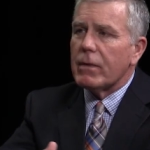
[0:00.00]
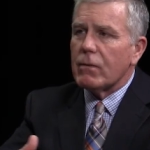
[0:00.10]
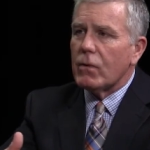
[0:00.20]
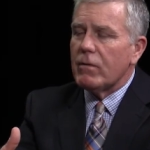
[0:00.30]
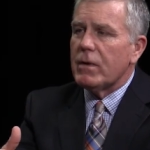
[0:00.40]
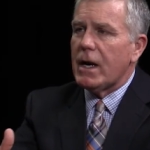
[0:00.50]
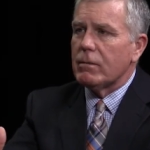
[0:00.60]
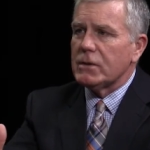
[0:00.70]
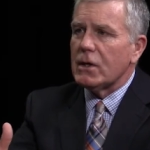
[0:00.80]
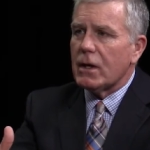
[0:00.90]
But we've been
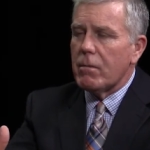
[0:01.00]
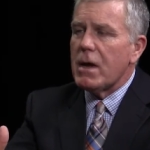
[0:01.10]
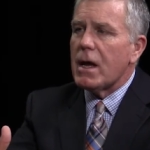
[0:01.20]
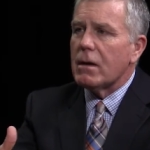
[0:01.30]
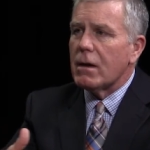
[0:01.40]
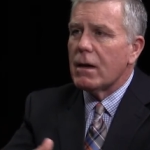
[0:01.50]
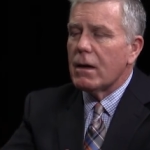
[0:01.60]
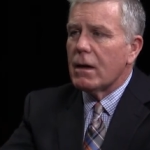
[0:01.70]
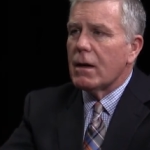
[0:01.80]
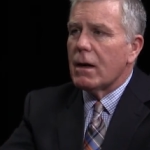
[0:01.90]
able to come in
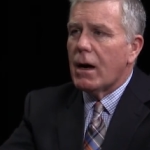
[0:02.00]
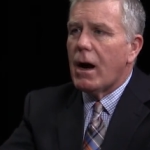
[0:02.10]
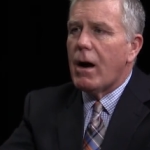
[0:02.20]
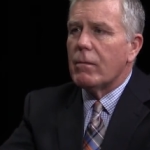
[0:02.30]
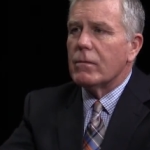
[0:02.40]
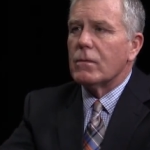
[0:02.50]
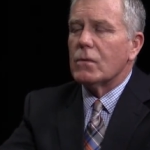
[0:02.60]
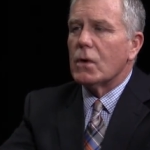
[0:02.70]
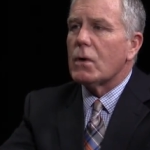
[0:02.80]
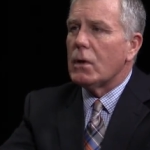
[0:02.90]
um,
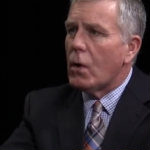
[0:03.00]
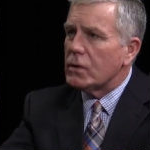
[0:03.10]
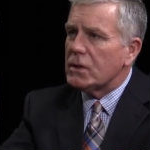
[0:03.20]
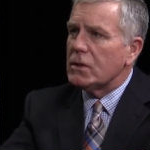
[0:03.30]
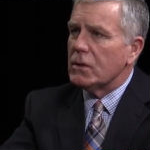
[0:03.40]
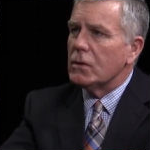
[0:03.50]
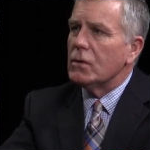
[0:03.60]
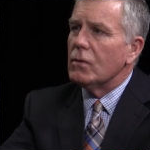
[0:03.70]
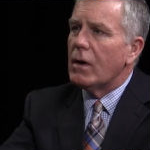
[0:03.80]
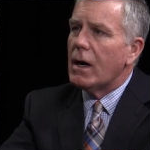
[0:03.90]
real close
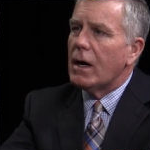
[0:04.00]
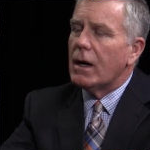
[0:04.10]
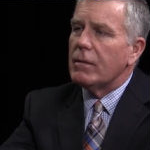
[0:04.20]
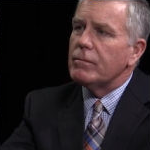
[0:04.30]
to uh,